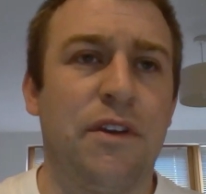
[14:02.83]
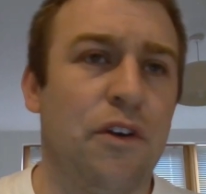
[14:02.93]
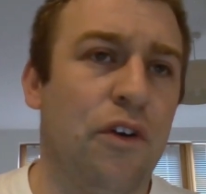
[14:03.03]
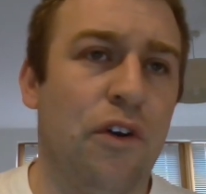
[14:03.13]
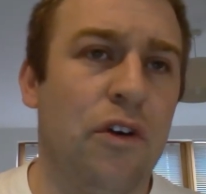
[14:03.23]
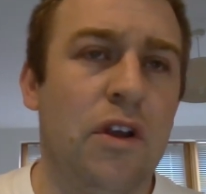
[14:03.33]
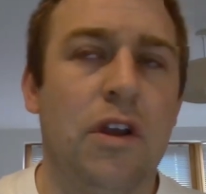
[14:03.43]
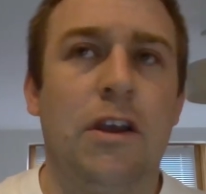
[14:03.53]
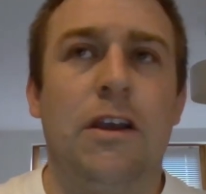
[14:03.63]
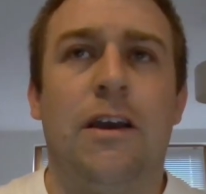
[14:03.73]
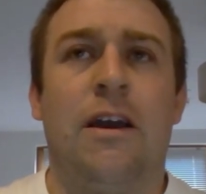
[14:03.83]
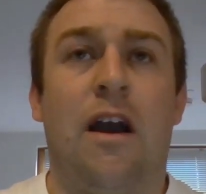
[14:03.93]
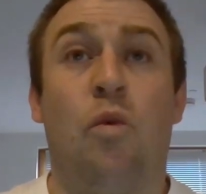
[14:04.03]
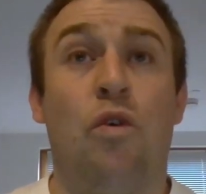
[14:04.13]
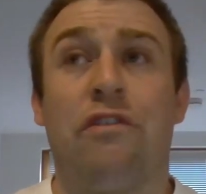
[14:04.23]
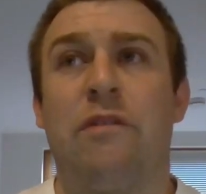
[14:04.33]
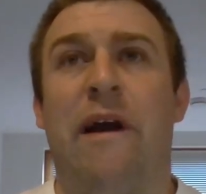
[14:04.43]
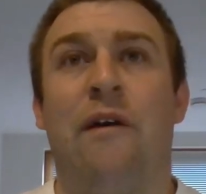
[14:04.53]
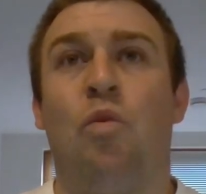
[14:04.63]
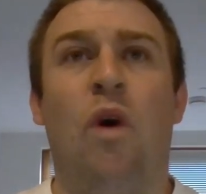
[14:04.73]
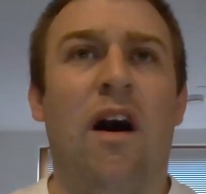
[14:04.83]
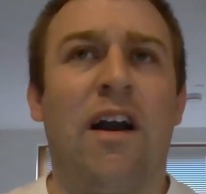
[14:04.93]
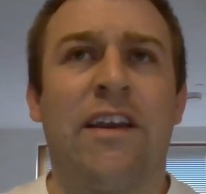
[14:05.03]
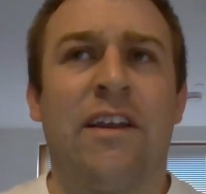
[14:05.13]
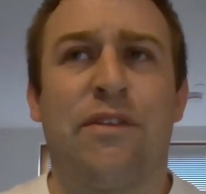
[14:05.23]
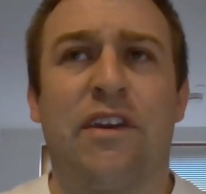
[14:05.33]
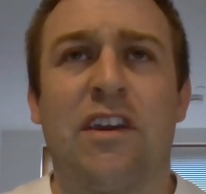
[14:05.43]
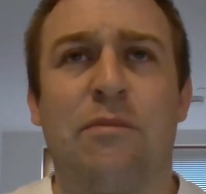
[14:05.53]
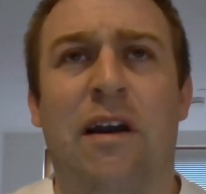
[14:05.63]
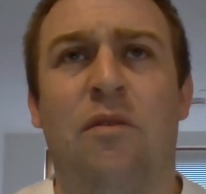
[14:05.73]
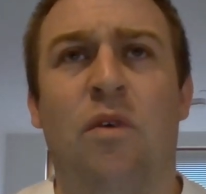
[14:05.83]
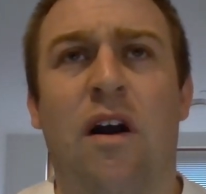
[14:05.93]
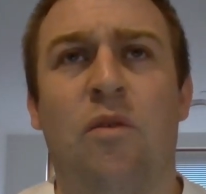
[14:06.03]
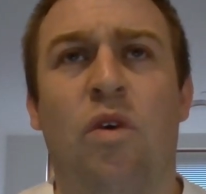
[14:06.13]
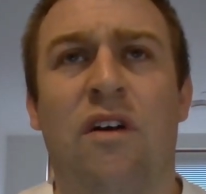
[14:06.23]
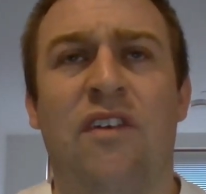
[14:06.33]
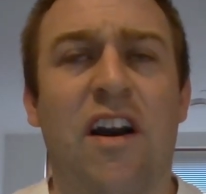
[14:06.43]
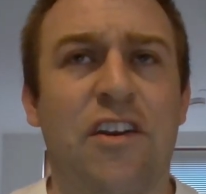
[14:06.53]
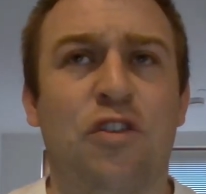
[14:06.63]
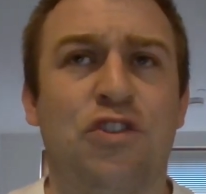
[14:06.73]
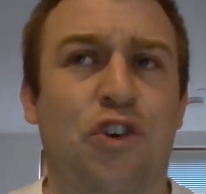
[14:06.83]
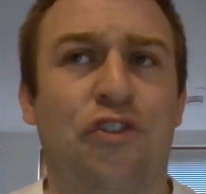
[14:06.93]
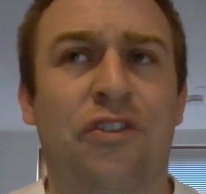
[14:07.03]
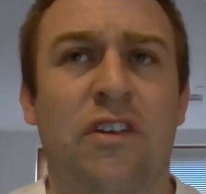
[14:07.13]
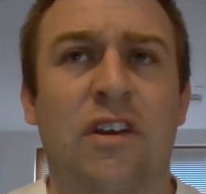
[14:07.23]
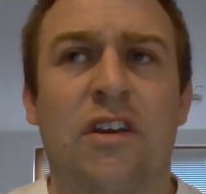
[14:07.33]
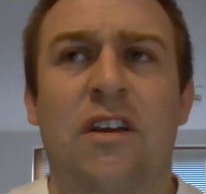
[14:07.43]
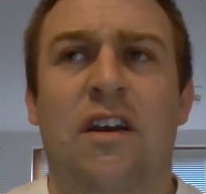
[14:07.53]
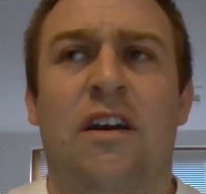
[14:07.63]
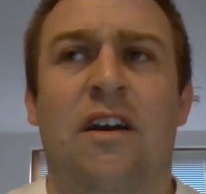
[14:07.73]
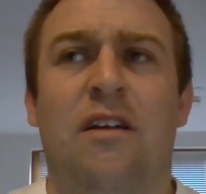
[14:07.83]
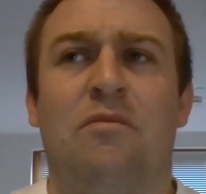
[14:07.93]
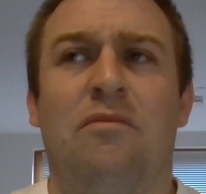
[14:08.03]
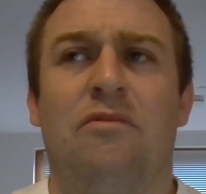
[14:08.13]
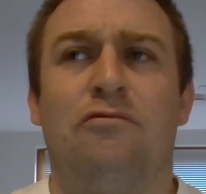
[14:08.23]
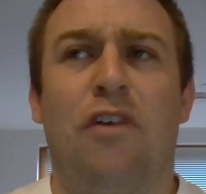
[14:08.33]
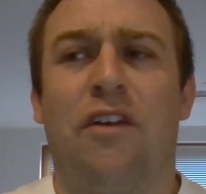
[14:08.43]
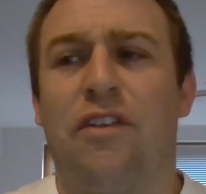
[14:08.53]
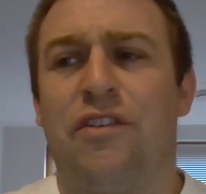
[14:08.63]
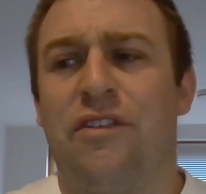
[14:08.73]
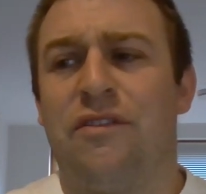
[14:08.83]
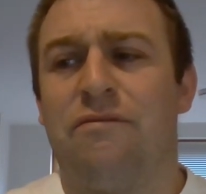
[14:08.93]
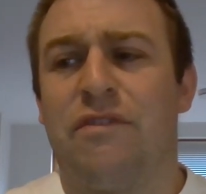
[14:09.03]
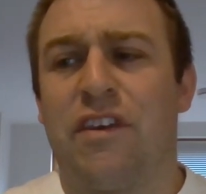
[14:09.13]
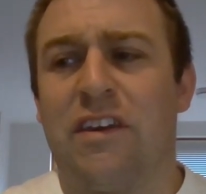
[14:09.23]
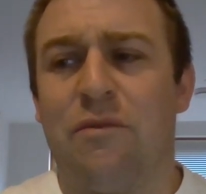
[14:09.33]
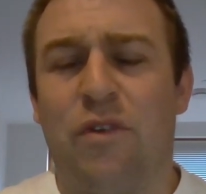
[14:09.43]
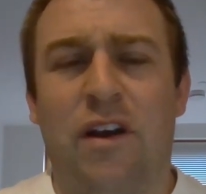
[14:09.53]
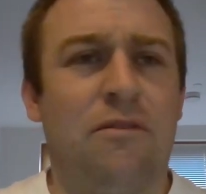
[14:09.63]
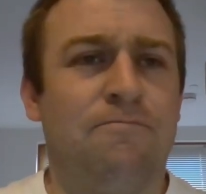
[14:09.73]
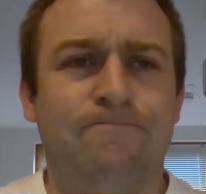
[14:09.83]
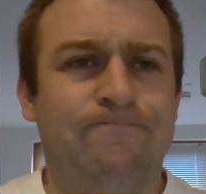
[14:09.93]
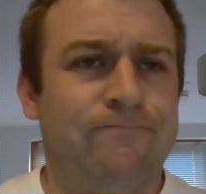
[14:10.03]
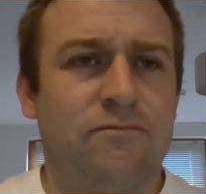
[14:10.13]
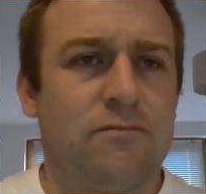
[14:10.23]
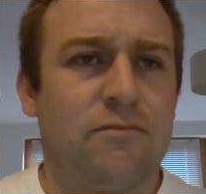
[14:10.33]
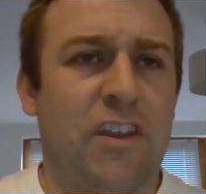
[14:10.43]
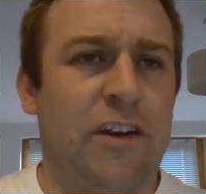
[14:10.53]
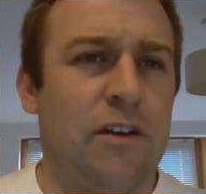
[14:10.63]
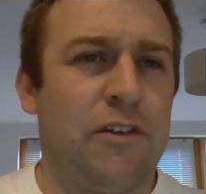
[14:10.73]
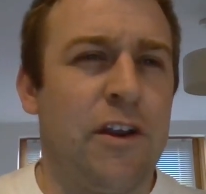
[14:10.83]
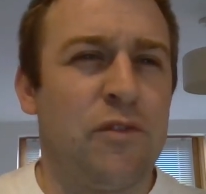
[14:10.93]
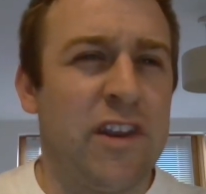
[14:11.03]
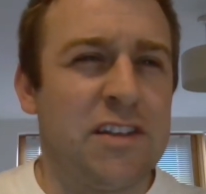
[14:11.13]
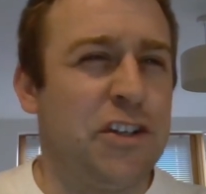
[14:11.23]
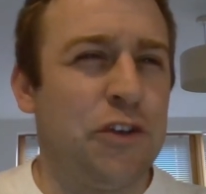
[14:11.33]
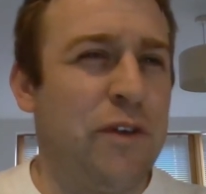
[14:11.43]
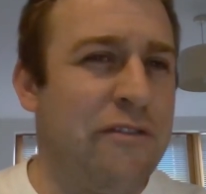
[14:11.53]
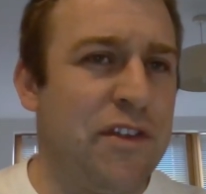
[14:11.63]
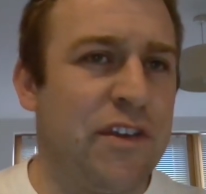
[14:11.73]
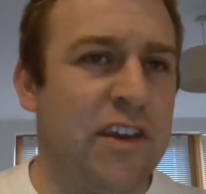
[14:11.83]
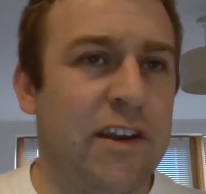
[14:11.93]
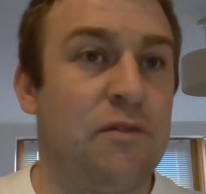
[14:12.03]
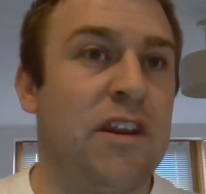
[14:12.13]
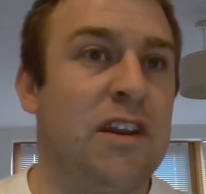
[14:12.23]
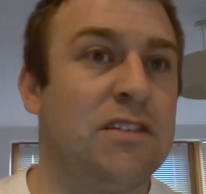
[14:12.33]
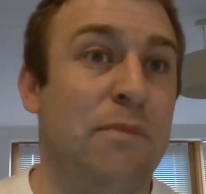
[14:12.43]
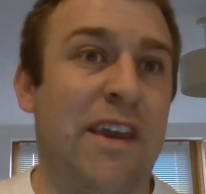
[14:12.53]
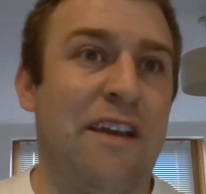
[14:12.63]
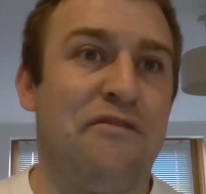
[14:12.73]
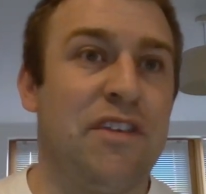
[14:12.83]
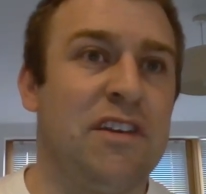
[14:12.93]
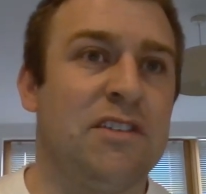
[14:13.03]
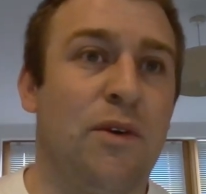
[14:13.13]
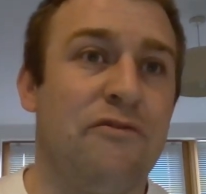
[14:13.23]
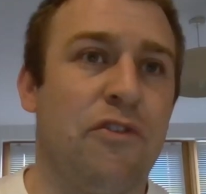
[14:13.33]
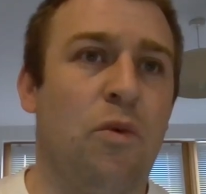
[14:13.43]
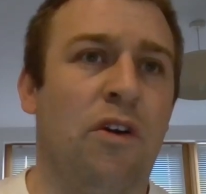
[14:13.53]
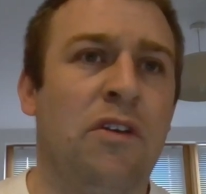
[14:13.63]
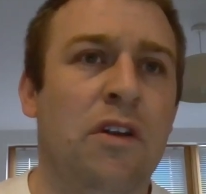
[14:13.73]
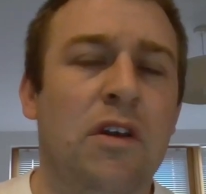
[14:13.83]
or I worry about why, and I think about why, what have I not done, rather than thinking, well, you don't need to do everything, you don't need to be everything to everyone.